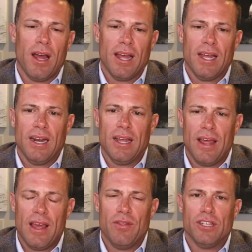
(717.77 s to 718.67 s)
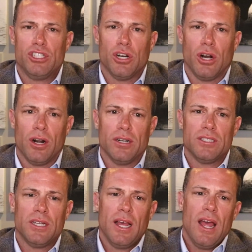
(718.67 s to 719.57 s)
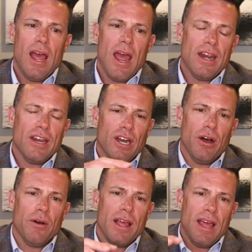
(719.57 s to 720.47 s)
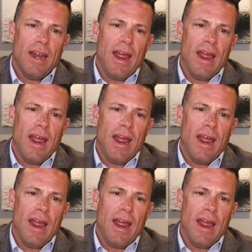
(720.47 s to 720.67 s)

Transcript: Ryan, and the charts, and and